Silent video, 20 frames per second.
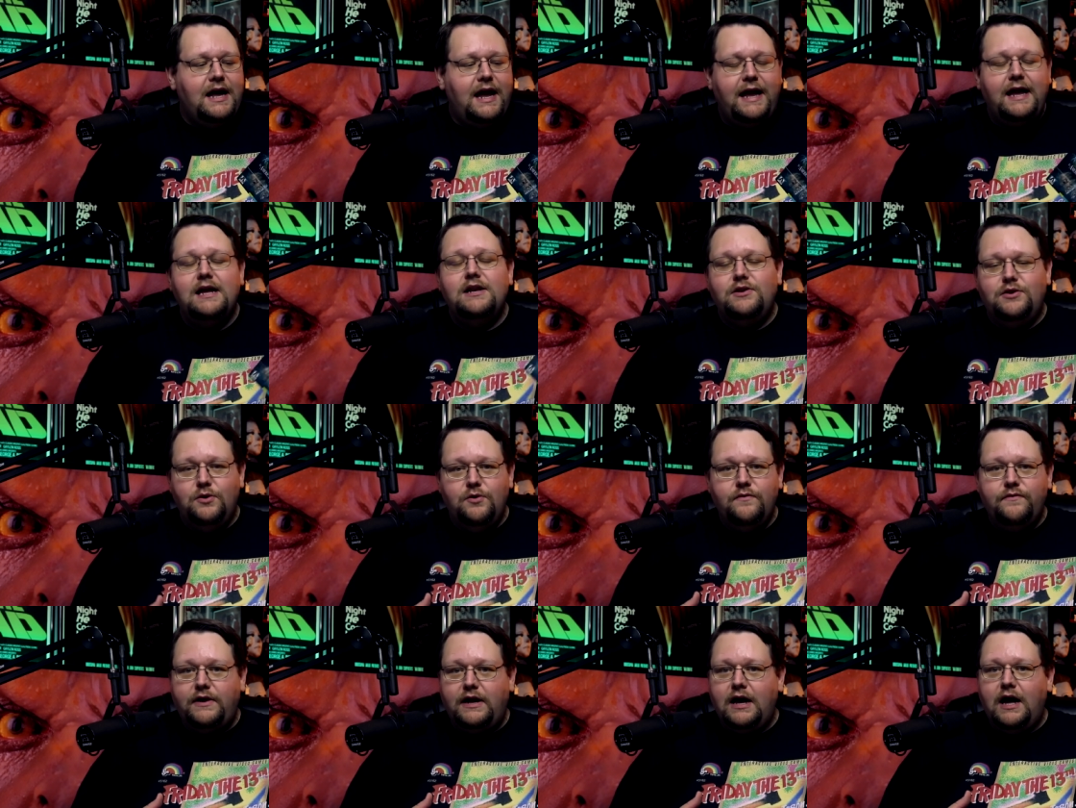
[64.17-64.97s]
and
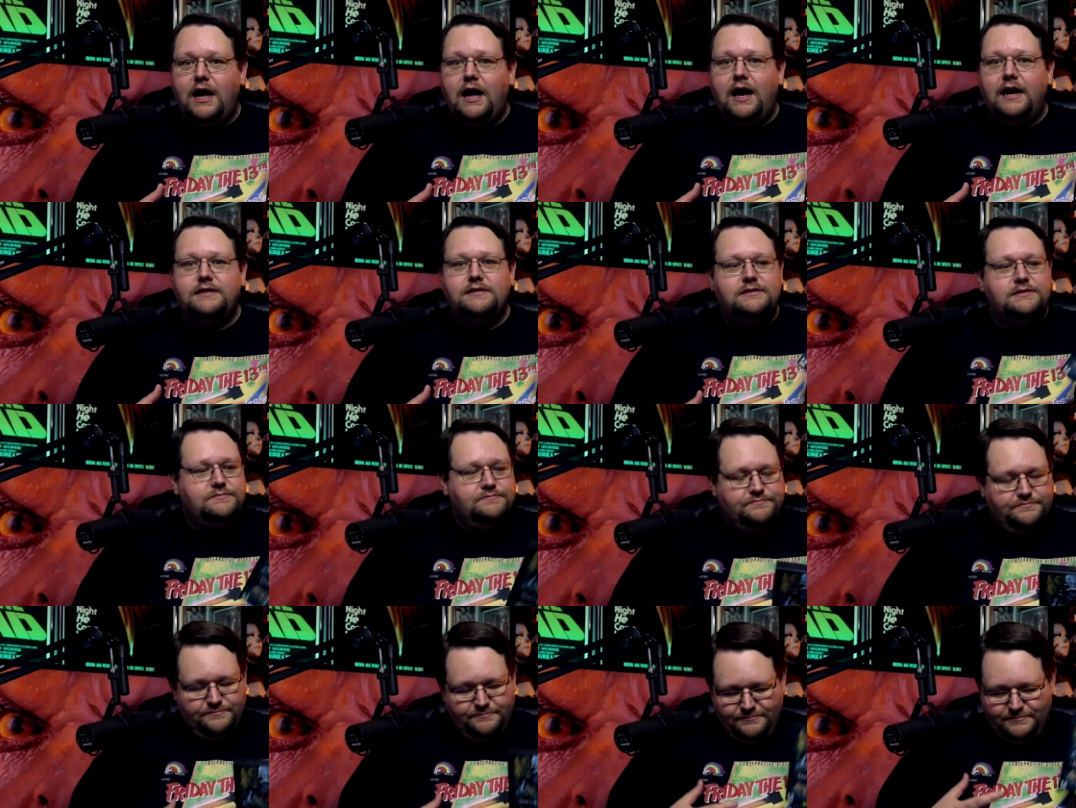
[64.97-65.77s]
you've got
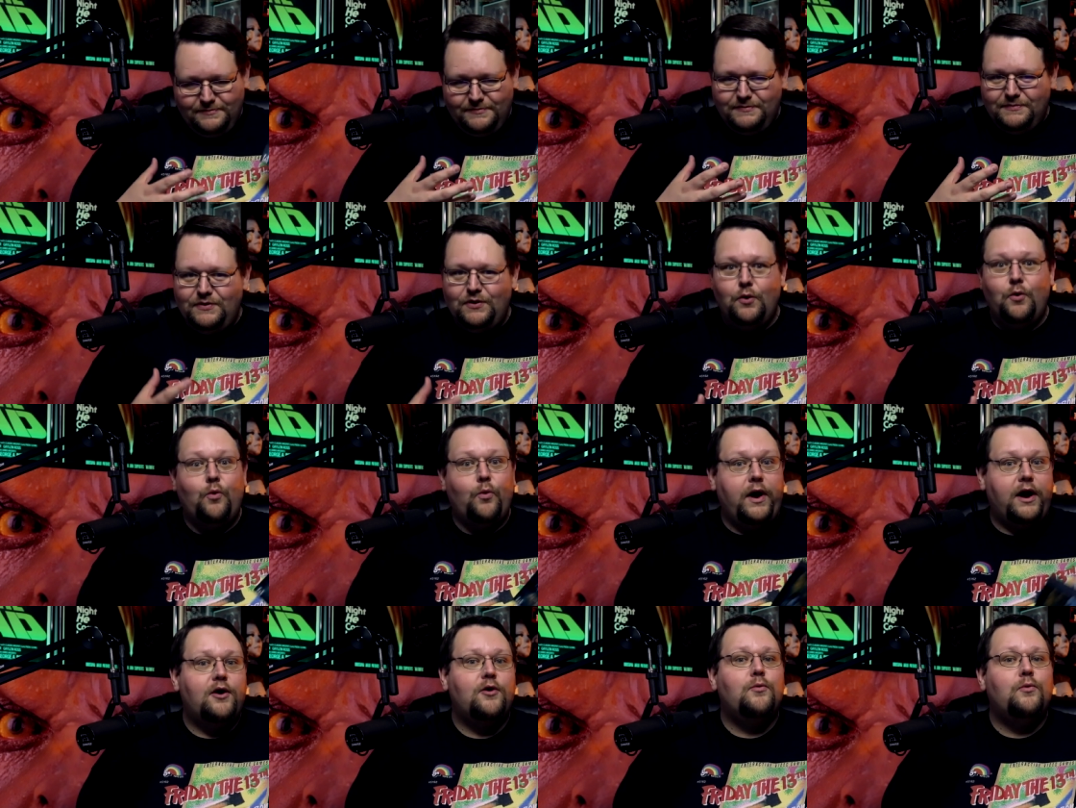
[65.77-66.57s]
the
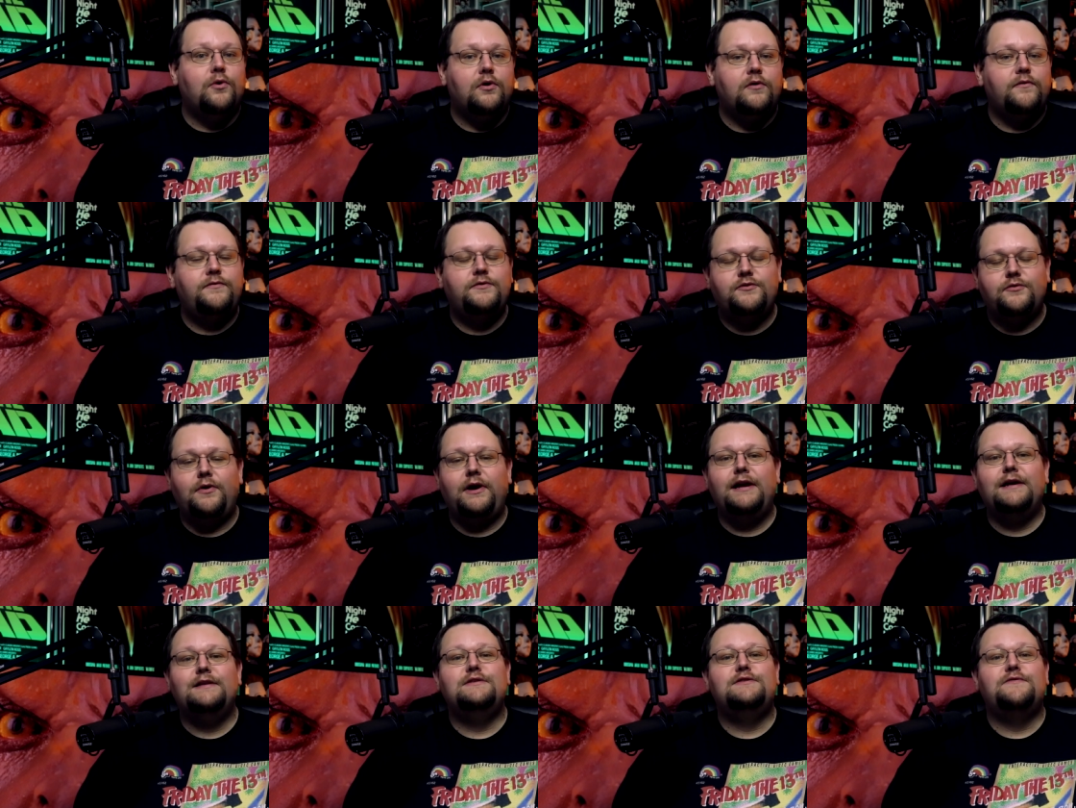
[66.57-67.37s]
werewolf
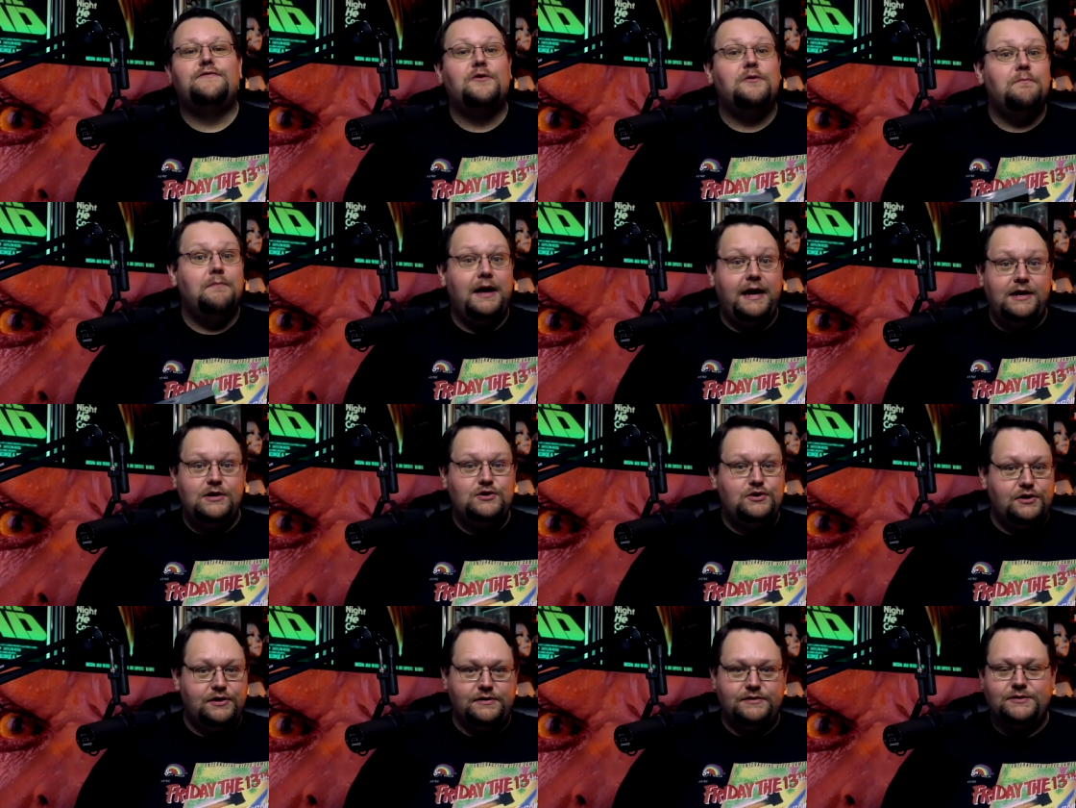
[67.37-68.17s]

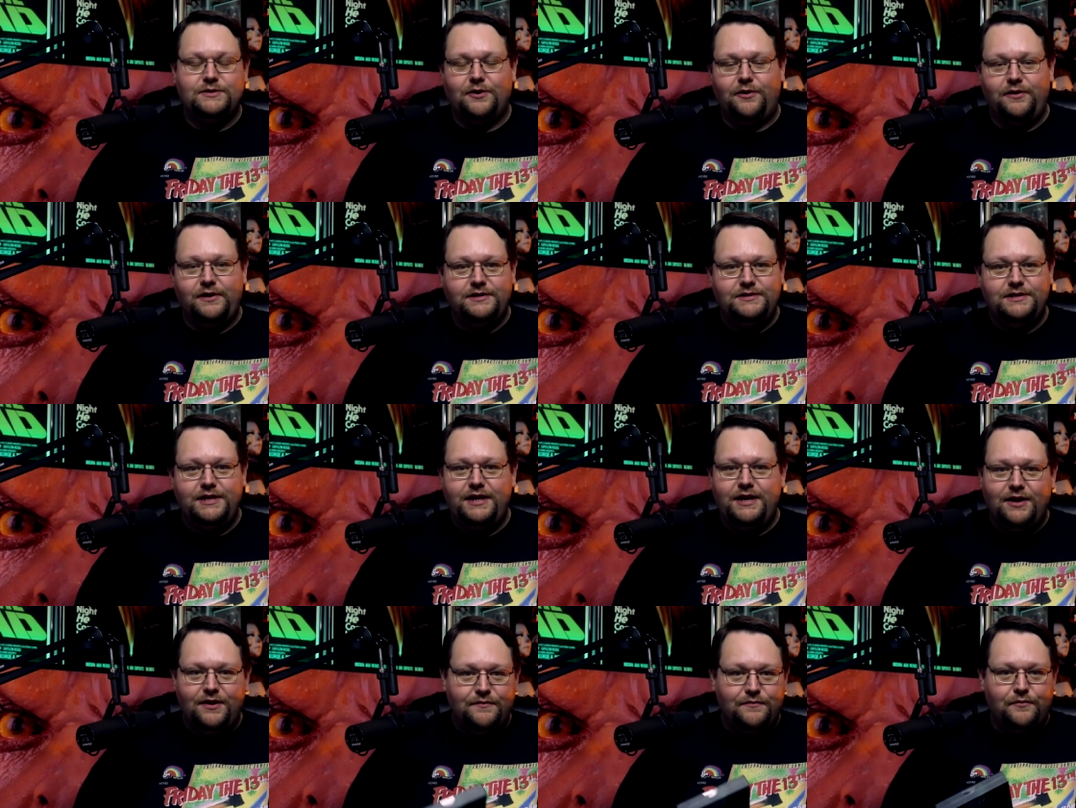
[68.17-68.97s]
transformations,
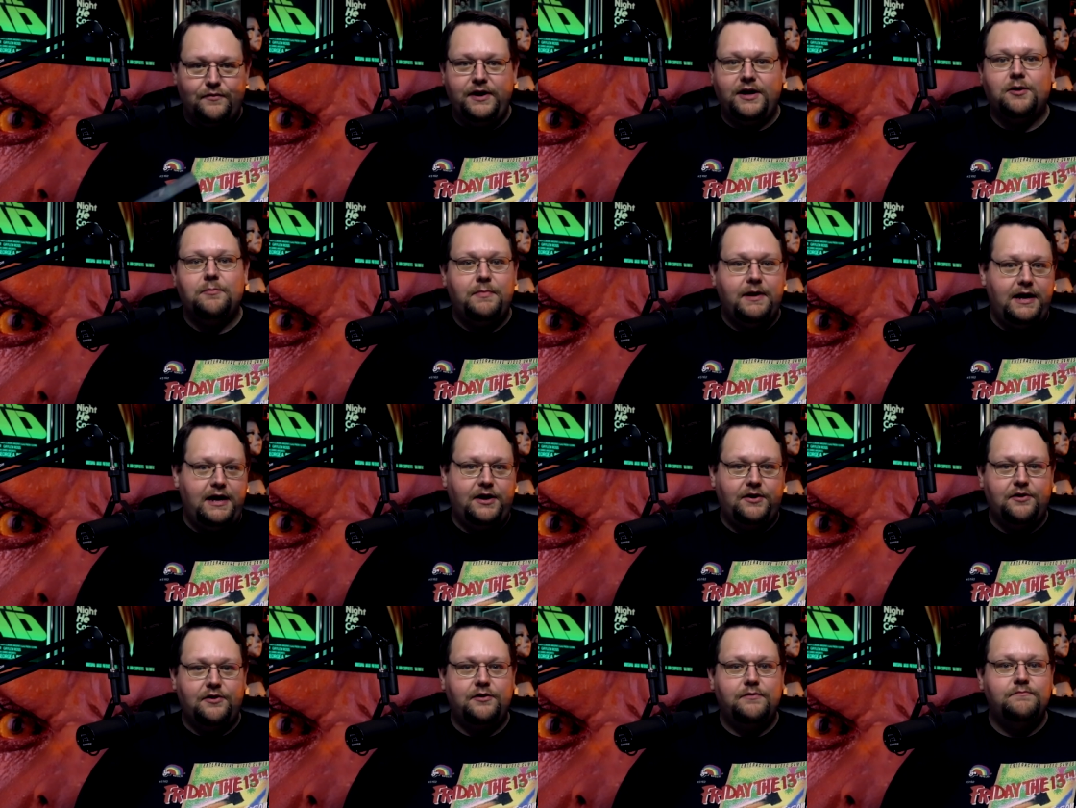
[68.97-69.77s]
courtesy of Rick
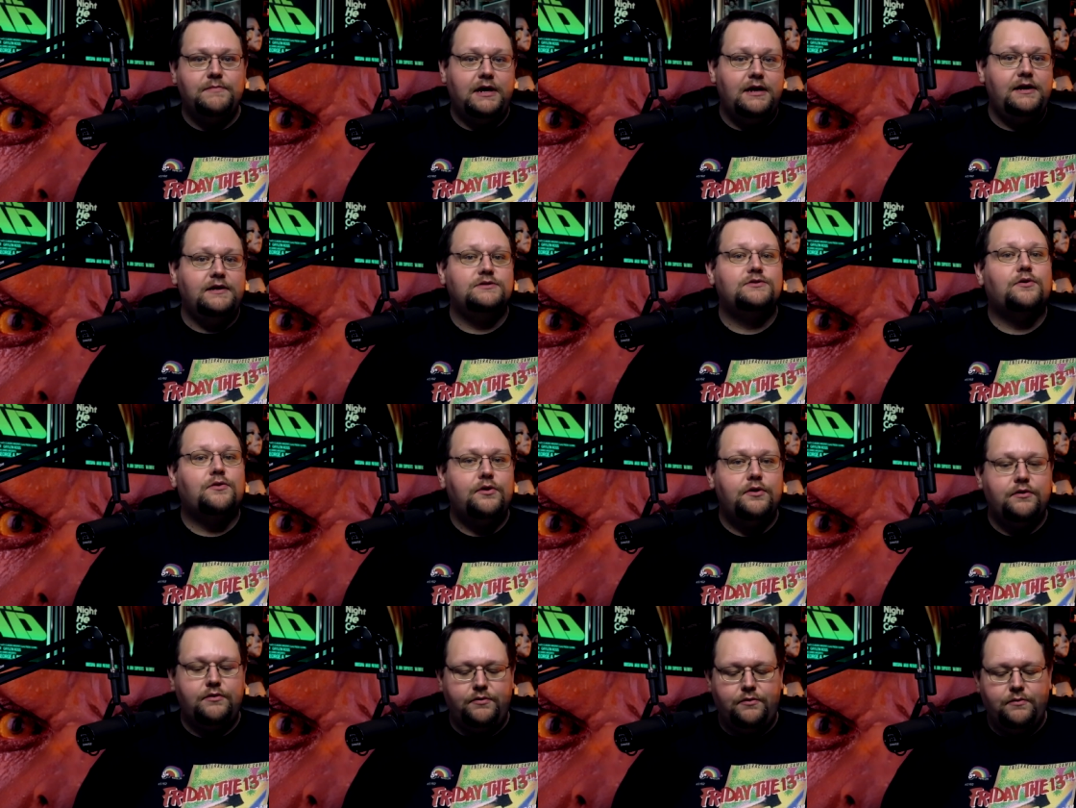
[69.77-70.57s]
Baker and his
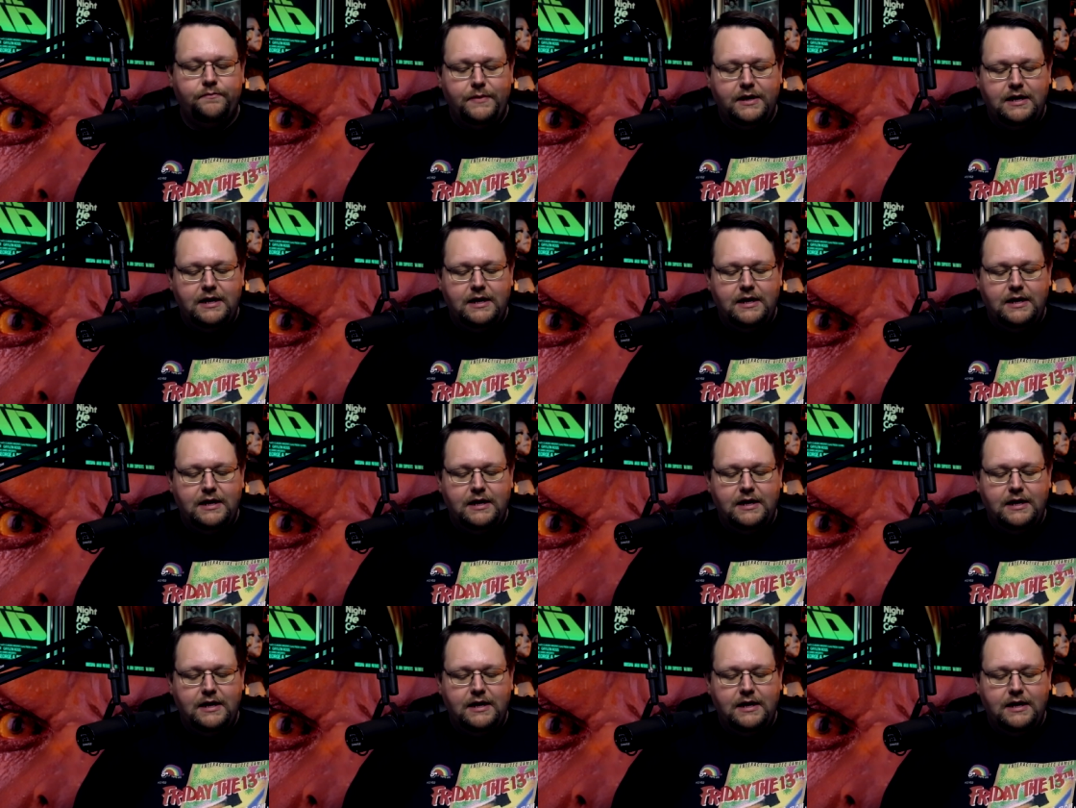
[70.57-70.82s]
crew.